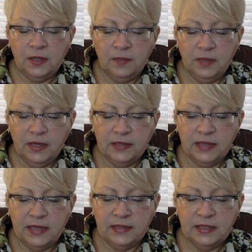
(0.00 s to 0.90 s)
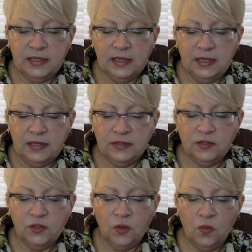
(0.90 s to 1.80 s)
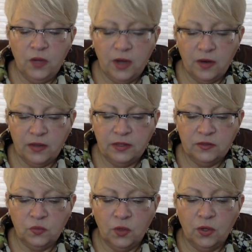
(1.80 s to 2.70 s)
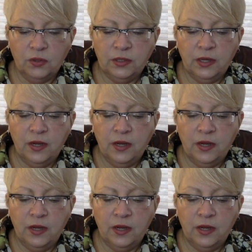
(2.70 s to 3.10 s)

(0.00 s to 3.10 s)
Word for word: because as he is, so we are in this world.